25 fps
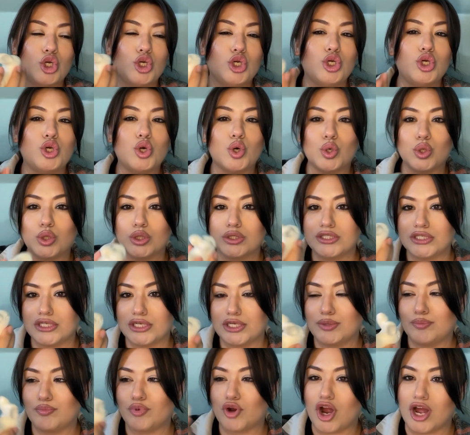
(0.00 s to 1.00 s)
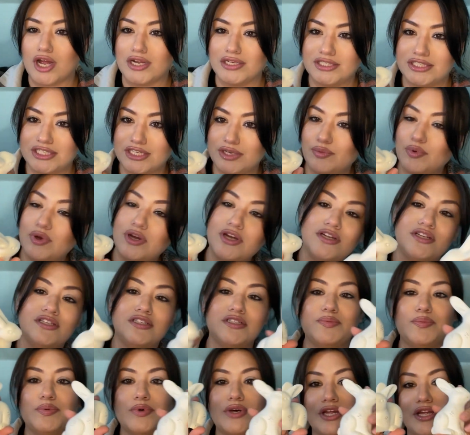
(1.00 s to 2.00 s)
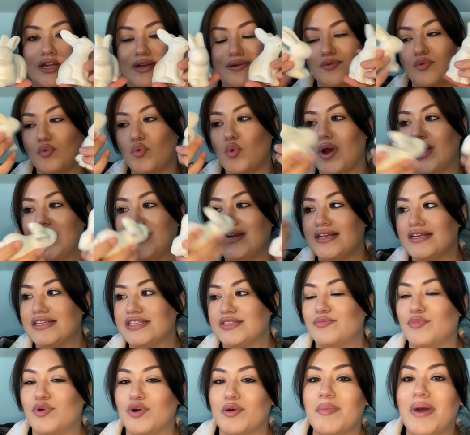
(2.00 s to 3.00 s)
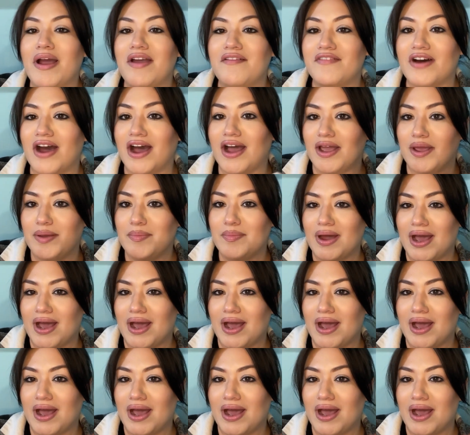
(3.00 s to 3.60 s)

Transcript: golden bronzy ones, but white is more my vibe.